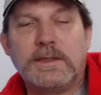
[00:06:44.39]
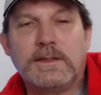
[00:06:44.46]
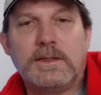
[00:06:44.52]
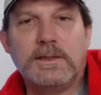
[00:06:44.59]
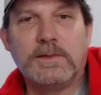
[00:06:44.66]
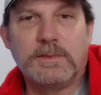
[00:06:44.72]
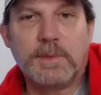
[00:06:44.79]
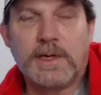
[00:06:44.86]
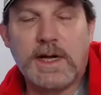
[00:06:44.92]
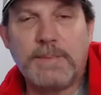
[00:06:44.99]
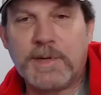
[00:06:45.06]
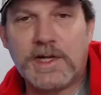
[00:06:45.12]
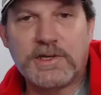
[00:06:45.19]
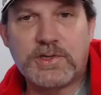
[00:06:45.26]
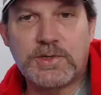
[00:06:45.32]
You know, but I'm
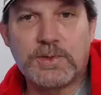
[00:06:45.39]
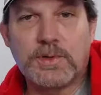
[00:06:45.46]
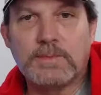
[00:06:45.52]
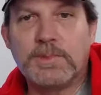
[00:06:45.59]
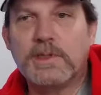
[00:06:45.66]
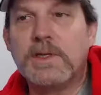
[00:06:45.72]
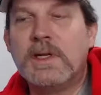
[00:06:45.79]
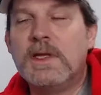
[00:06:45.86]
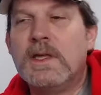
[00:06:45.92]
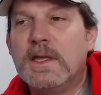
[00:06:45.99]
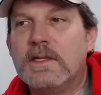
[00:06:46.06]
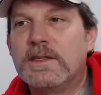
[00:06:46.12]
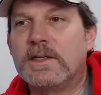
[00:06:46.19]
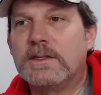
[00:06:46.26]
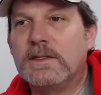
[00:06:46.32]
not sure, but
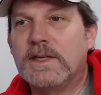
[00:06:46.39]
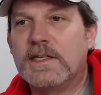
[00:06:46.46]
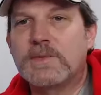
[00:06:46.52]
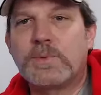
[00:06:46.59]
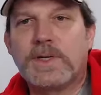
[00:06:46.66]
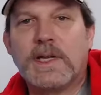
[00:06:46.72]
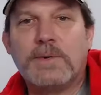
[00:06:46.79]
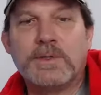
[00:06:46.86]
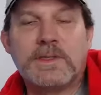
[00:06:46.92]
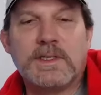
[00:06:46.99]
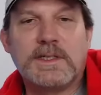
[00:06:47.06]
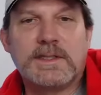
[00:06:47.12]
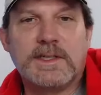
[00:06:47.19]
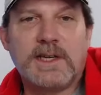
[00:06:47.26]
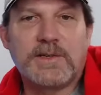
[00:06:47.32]
that's what I would
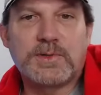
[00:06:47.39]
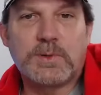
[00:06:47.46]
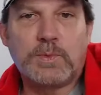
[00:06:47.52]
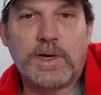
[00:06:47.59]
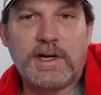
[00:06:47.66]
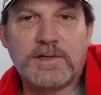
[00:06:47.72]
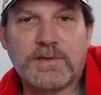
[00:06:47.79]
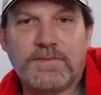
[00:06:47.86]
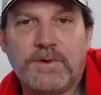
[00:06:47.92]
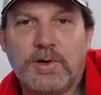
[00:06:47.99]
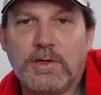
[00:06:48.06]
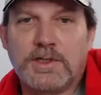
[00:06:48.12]
think the extra wires are for,